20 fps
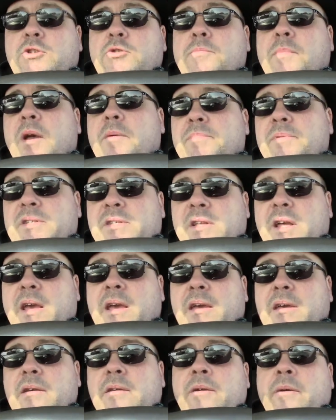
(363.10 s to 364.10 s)
you might be
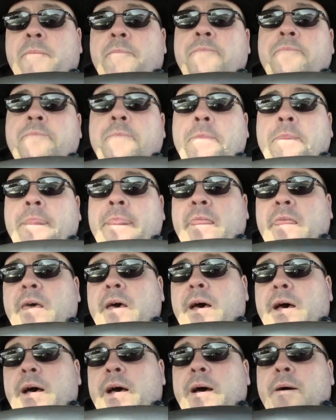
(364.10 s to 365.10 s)
staying.
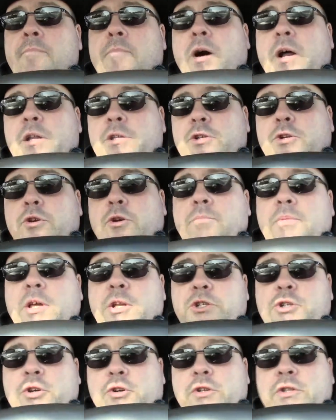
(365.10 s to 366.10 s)
Monitor your
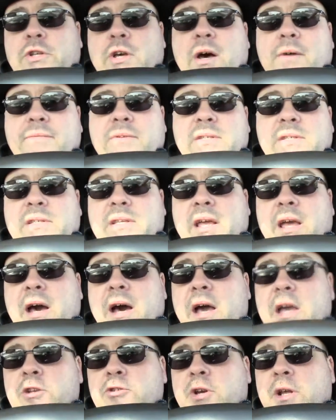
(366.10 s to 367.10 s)
blood sugars often, stay
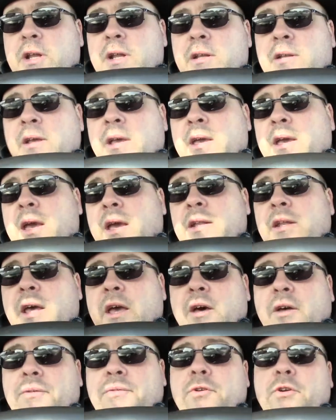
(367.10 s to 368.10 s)
hydrated, and the
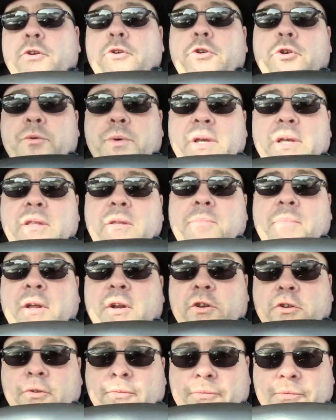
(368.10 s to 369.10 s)
healthier you eat, the
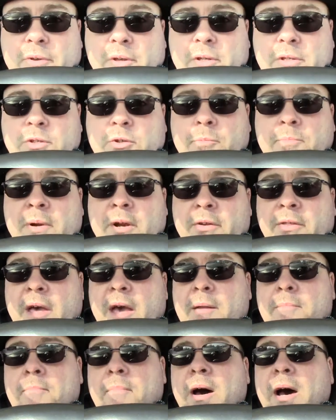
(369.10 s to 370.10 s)
better you'll feel. So bear
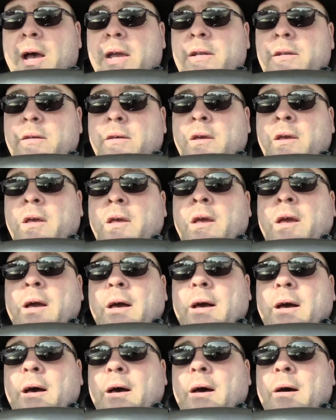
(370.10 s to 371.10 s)
that in mind.
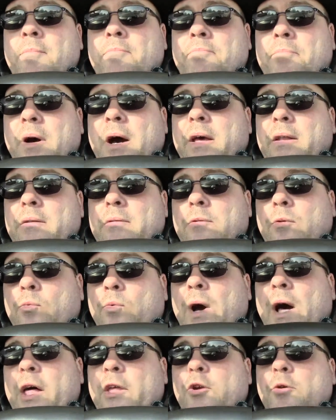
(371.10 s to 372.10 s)
But
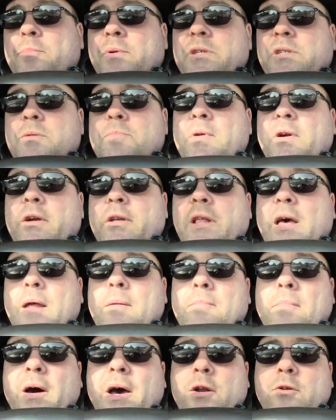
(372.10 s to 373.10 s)
while you're busy bearing that
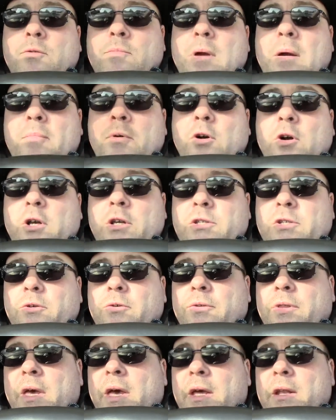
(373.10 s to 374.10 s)
in mind, remember
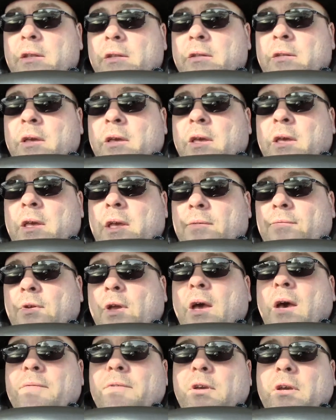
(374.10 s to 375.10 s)
also that if you
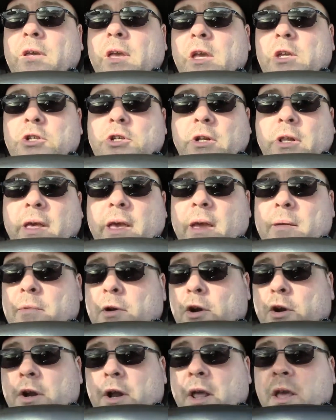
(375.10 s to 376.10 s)
have the occasional
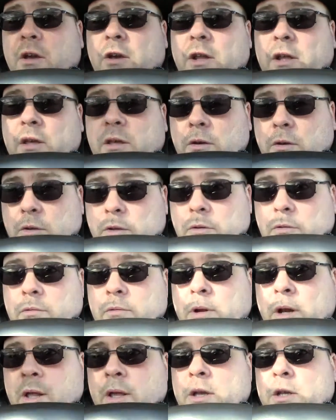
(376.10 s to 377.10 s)
hamburger, it ain't going to kill you.
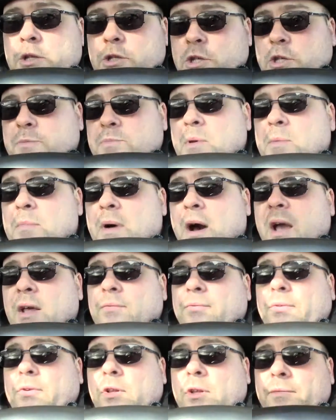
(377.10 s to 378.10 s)
Just be
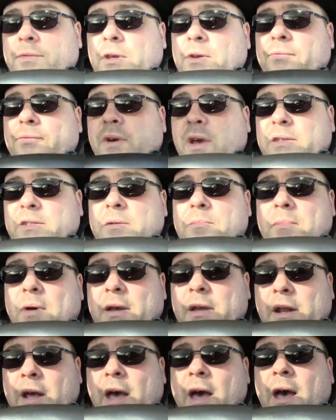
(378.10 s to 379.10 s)
mindful of the effects it
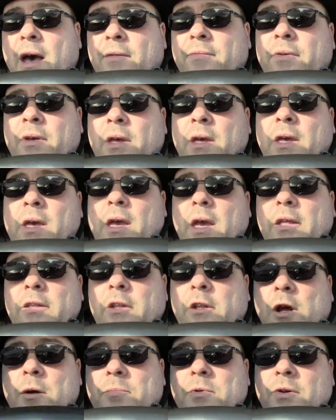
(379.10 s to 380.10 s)
might have and the
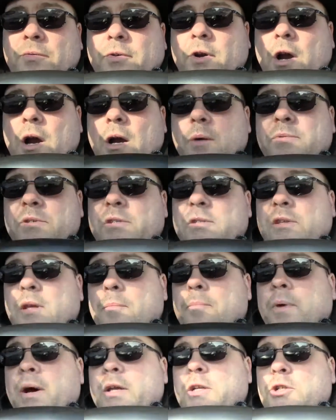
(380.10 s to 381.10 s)
number of carbs
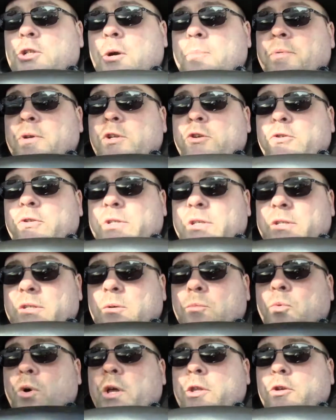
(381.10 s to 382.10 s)
that might jump into your
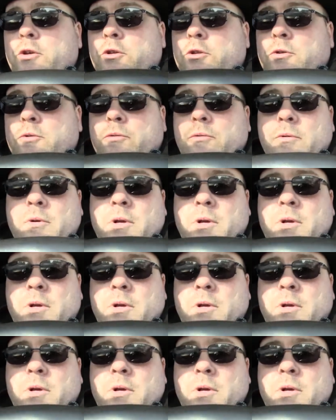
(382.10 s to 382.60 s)
system while you do.